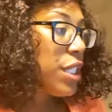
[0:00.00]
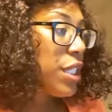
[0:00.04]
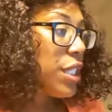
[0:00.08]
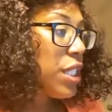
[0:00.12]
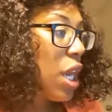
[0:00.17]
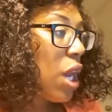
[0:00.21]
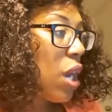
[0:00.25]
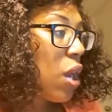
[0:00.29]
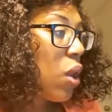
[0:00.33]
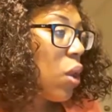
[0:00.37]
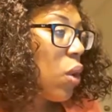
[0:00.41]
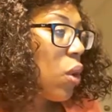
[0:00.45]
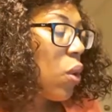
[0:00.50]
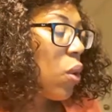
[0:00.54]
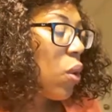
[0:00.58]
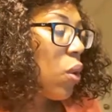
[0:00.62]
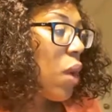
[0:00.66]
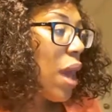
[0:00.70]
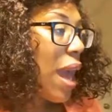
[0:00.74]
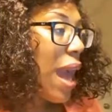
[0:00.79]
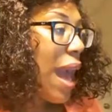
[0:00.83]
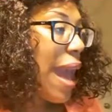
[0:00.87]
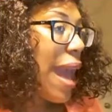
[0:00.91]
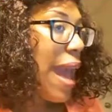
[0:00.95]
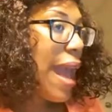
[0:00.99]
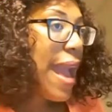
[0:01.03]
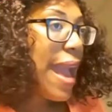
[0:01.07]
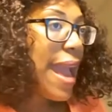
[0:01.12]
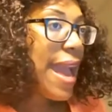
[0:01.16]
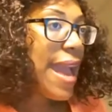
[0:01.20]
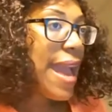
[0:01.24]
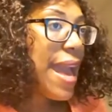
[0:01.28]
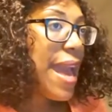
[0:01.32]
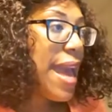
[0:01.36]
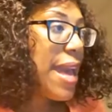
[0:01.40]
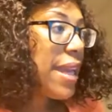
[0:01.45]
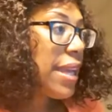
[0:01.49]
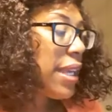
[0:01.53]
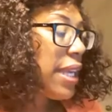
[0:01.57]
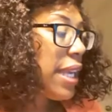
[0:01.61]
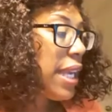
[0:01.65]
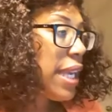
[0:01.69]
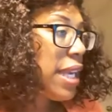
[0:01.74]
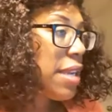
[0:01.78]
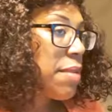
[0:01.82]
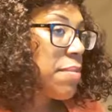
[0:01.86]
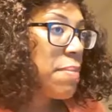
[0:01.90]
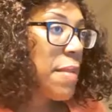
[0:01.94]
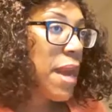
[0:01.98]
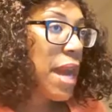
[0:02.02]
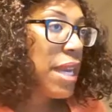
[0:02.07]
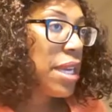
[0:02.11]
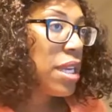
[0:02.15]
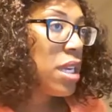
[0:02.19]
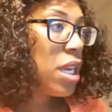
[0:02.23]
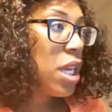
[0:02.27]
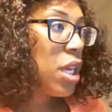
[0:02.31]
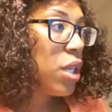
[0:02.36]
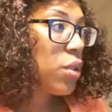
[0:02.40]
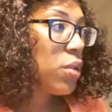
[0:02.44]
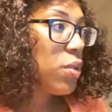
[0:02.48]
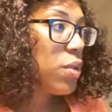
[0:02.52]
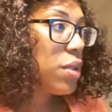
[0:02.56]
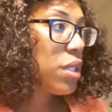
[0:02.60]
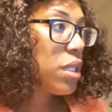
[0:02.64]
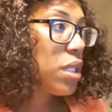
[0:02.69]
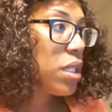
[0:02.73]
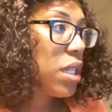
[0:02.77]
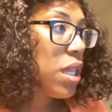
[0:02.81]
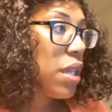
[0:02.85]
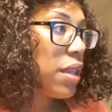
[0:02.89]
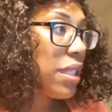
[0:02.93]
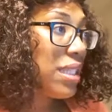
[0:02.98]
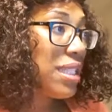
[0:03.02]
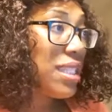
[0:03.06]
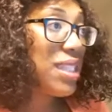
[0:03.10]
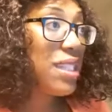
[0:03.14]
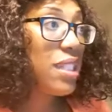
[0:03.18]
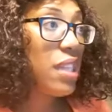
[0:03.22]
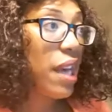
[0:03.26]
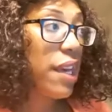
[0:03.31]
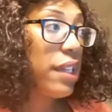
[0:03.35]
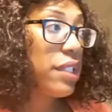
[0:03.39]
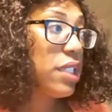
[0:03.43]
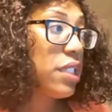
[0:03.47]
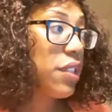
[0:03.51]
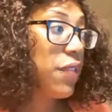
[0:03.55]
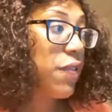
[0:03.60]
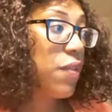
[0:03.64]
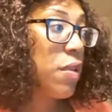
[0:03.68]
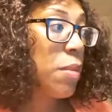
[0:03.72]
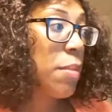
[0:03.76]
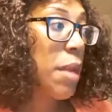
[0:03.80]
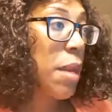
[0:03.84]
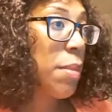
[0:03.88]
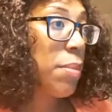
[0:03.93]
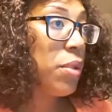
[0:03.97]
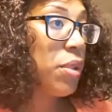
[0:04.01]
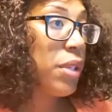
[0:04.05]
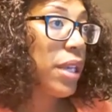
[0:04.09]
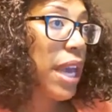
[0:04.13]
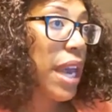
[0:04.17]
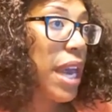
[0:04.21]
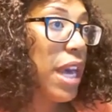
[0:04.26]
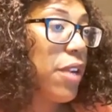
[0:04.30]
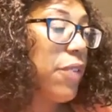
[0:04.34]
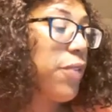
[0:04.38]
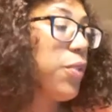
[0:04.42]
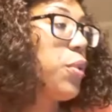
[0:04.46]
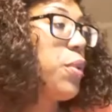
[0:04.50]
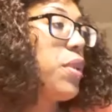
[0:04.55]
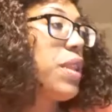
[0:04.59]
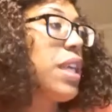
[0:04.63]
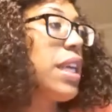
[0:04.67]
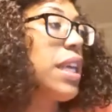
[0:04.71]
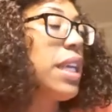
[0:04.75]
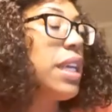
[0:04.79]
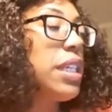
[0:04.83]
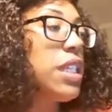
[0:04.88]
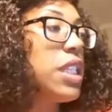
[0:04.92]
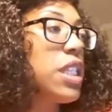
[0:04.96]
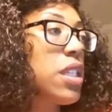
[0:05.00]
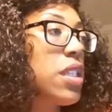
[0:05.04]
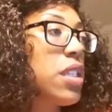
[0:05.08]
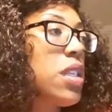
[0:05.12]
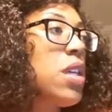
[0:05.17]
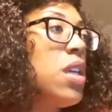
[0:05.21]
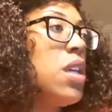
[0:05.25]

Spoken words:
So I had in my notes, and this is actually from my book, I had a few things